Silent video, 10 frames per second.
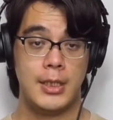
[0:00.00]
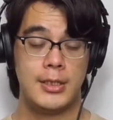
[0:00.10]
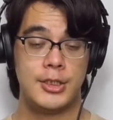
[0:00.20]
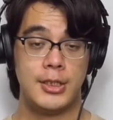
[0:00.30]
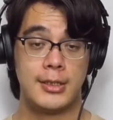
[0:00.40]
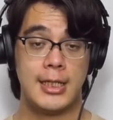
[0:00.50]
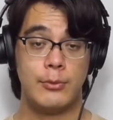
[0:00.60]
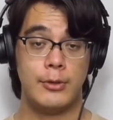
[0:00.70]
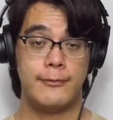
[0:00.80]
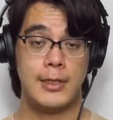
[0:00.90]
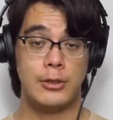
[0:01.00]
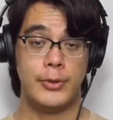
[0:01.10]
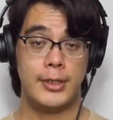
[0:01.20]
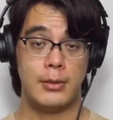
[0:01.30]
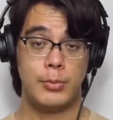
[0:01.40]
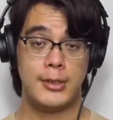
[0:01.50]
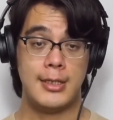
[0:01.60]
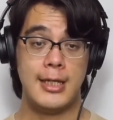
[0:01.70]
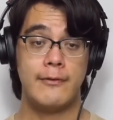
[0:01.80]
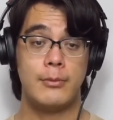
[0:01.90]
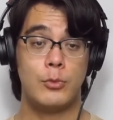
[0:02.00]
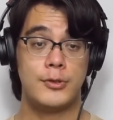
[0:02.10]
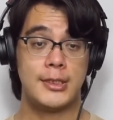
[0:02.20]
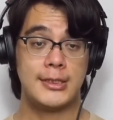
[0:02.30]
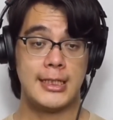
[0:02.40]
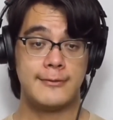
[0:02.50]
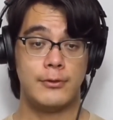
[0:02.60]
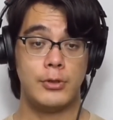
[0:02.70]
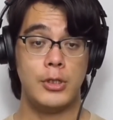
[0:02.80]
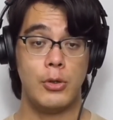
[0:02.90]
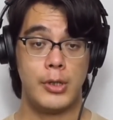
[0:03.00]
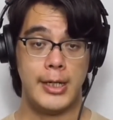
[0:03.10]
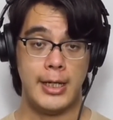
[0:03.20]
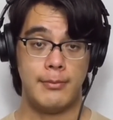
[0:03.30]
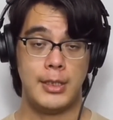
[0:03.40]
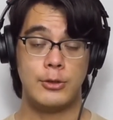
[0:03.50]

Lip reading: Shinkai would follow it up with the even more successful Your Name in